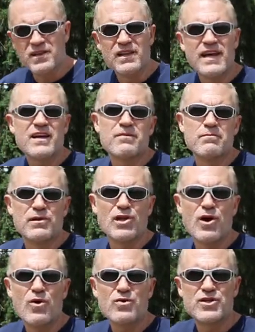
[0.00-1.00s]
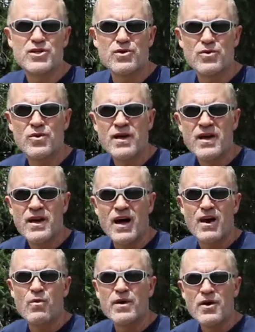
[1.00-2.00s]
a link below to
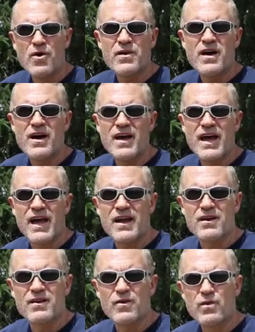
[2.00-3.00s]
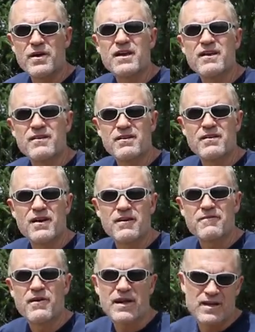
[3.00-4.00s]
Wenonah and where you can
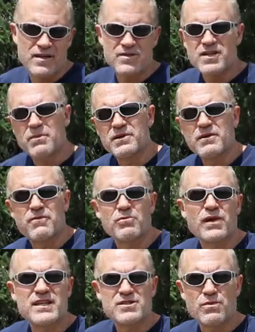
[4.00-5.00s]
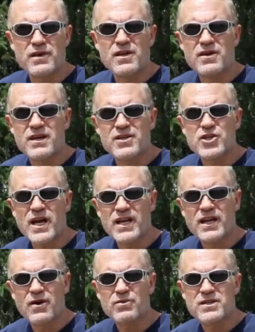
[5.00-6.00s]
find just a couple different places where you can
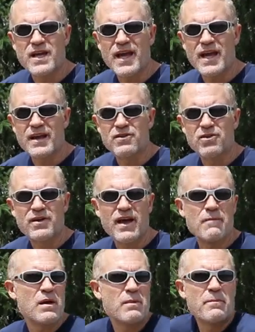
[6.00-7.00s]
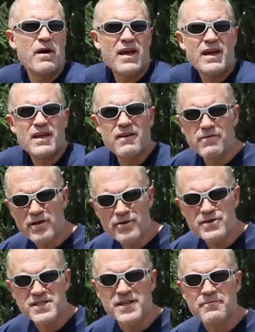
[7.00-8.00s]
check it out and look at maybe buying it if
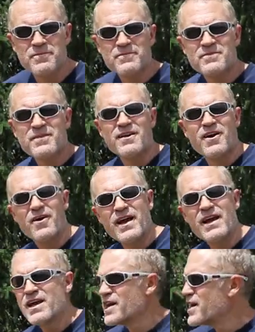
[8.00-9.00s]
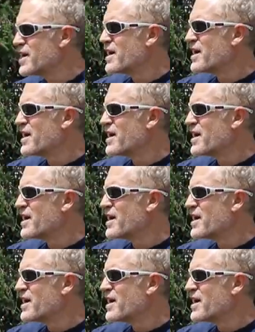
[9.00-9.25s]
you're interested. All right,